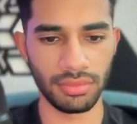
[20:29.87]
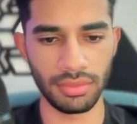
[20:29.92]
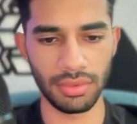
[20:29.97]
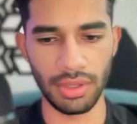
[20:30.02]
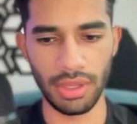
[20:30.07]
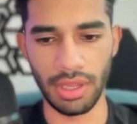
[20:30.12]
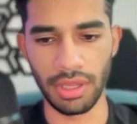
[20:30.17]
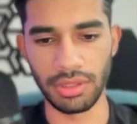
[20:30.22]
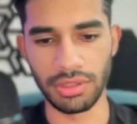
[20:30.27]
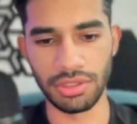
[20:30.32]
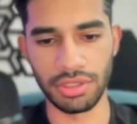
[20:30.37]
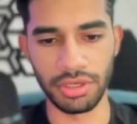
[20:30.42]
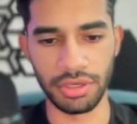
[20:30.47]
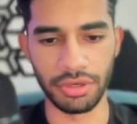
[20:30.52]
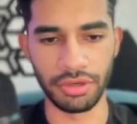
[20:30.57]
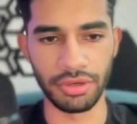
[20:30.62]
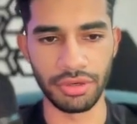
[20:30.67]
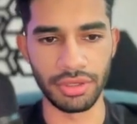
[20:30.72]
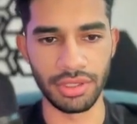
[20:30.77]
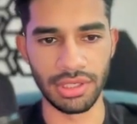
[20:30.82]

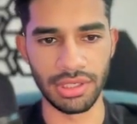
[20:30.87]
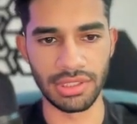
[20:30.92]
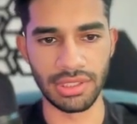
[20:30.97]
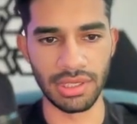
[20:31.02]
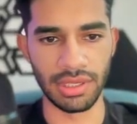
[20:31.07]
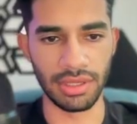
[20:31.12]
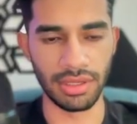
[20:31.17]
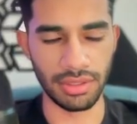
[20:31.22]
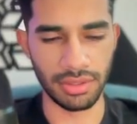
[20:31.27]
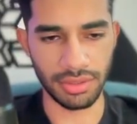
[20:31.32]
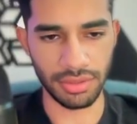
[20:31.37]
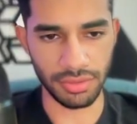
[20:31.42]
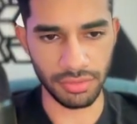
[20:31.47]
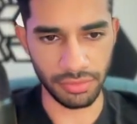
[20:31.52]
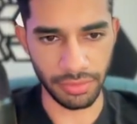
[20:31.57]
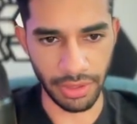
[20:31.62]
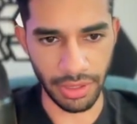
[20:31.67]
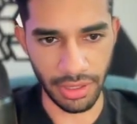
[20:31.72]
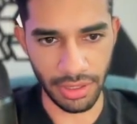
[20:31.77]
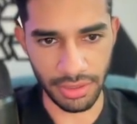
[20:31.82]
interior
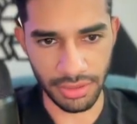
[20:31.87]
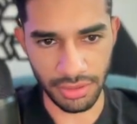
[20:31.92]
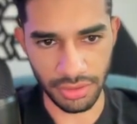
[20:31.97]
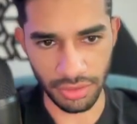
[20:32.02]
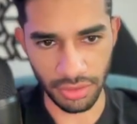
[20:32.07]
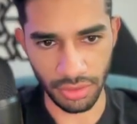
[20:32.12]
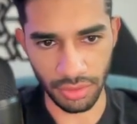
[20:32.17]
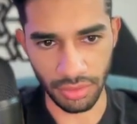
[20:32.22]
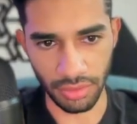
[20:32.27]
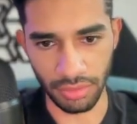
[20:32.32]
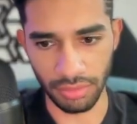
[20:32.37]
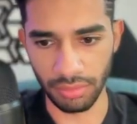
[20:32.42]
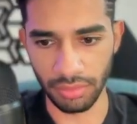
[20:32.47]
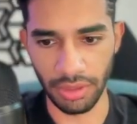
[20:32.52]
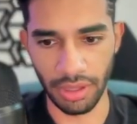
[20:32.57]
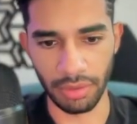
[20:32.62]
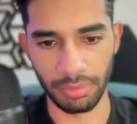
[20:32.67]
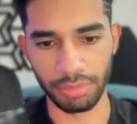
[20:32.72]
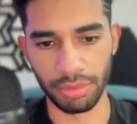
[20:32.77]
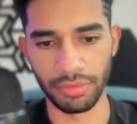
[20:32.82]
details, right? So
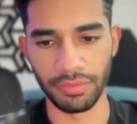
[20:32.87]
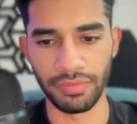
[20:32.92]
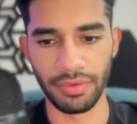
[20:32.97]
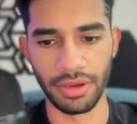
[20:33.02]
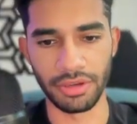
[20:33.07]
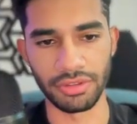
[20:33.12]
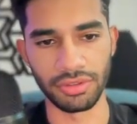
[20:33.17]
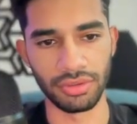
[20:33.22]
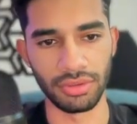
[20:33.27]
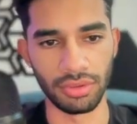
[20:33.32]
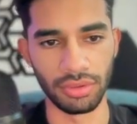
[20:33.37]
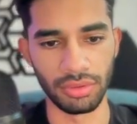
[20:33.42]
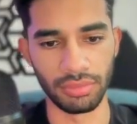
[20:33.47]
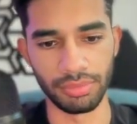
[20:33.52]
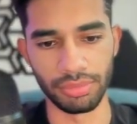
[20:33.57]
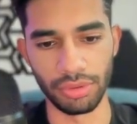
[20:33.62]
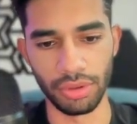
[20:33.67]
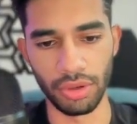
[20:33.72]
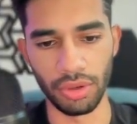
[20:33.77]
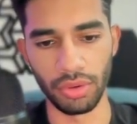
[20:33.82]
like professional,
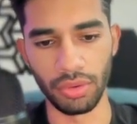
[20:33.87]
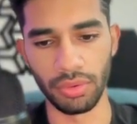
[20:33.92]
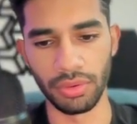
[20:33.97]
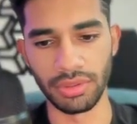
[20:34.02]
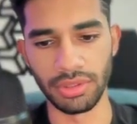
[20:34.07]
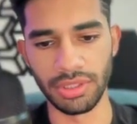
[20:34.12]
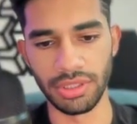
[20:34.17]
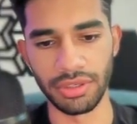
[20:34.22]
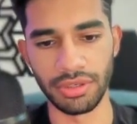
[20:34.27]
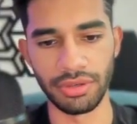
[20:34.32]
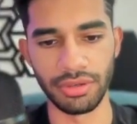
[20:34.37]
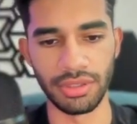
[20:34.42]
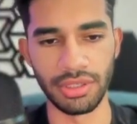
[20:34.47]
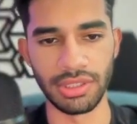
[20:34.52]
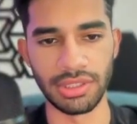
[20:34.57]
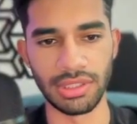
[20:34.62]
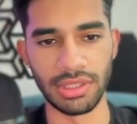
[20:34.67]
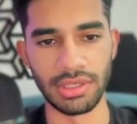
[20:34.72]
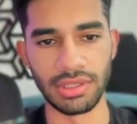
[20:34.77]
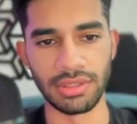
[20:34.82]
pro, interior
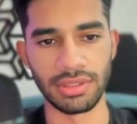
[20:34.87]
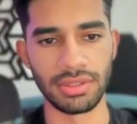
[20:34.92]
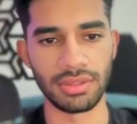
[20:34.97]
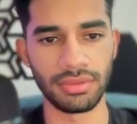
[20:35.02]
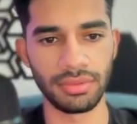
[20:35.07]
details.